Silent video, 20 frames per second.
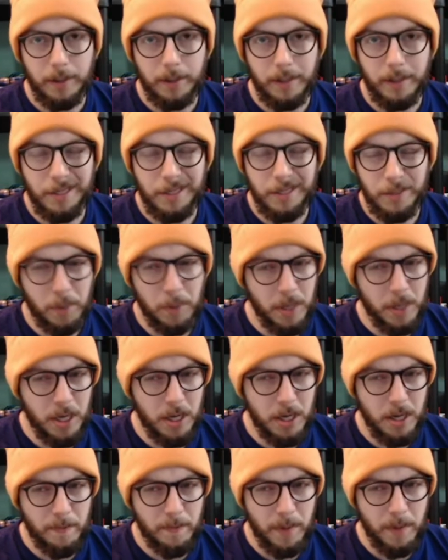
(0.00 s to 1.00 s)
is a pretty
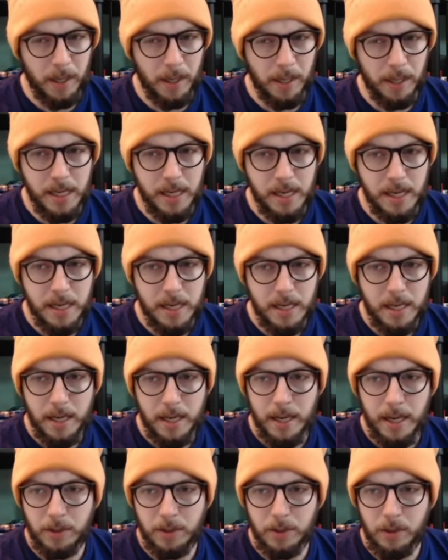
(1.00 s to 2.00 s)
good ability.
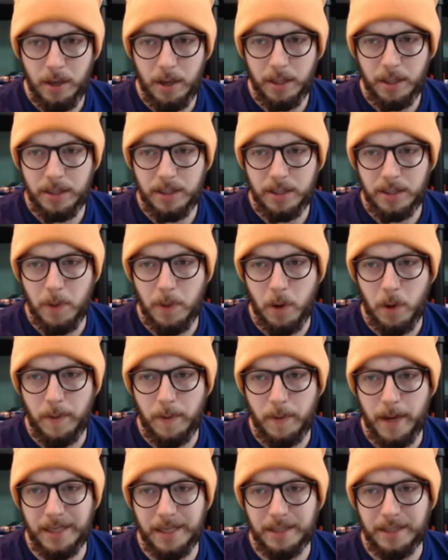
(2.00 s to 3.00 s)
As long as this
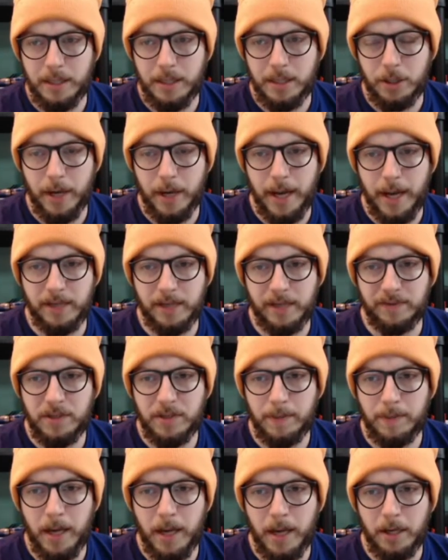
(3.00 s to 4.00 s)
Pokemon is in your active
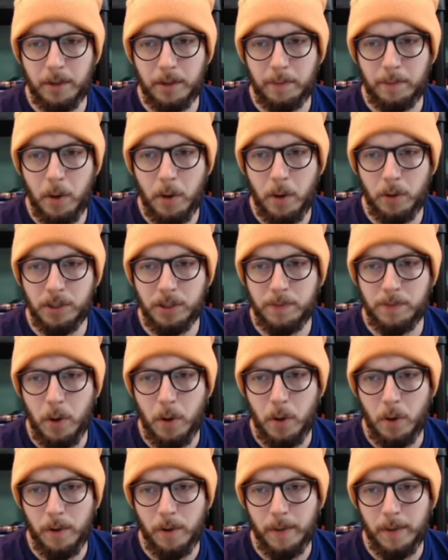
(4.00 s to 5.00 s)
spot, your opponent's
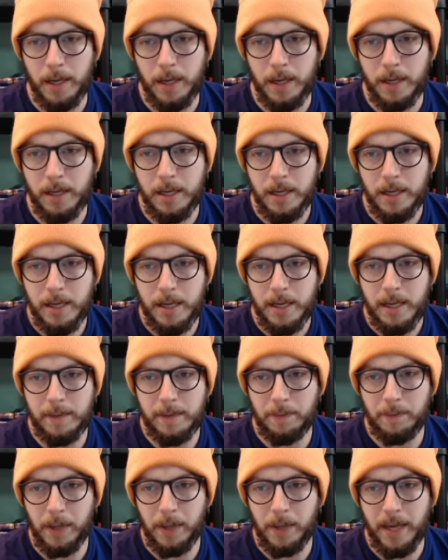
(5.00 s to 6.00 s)
Pokemon
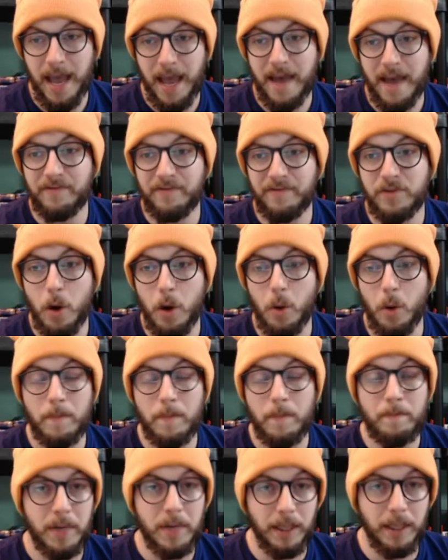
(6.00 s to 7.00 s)
in play have no
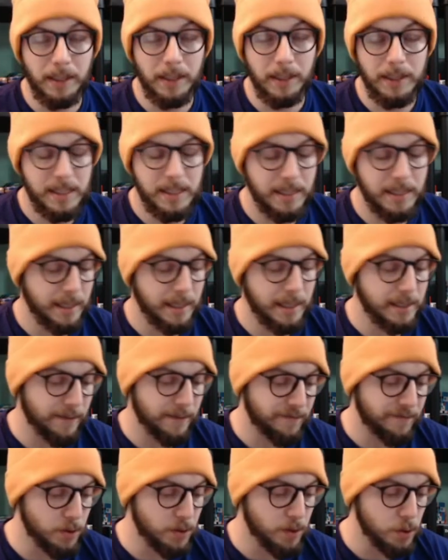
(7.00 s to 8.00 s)
abilities
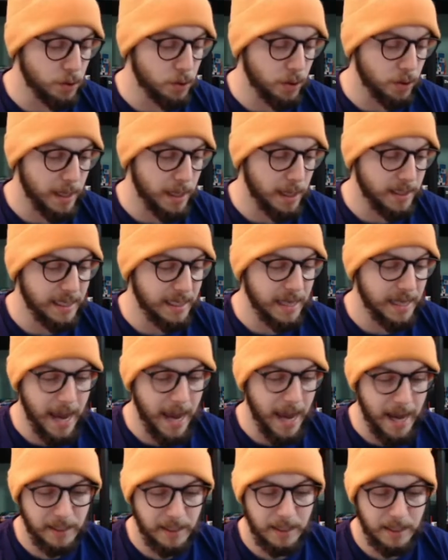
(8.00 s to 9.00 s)
except for Neutralizing
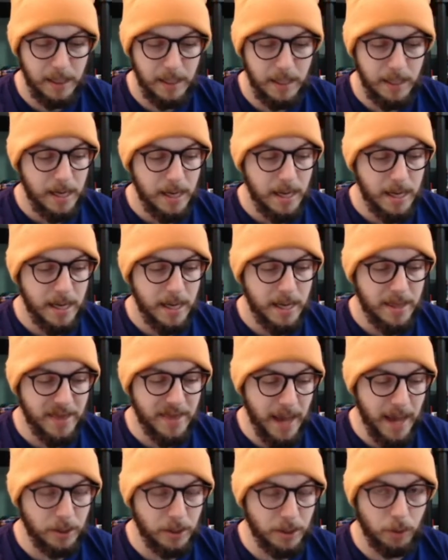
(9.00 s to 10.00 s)
Gas.
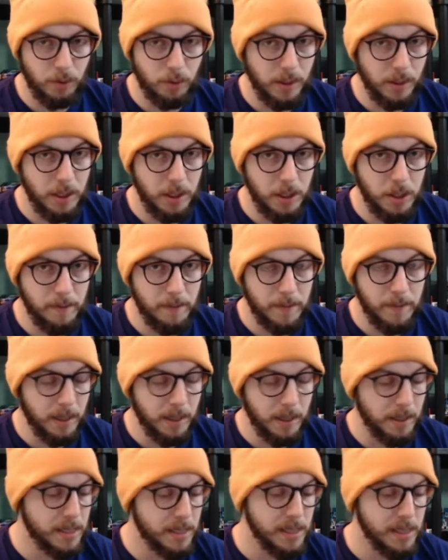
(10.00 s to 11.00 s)
That's a really good
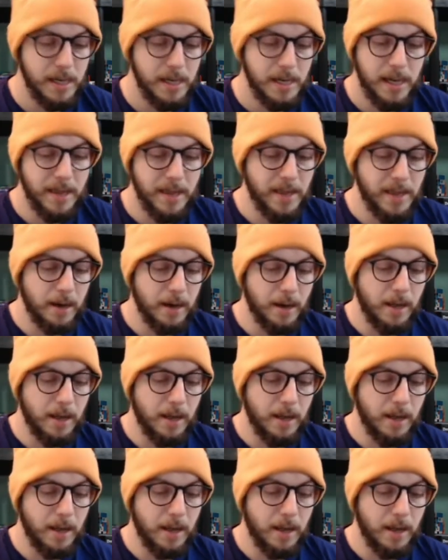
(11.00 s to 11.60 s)
ability, and that'll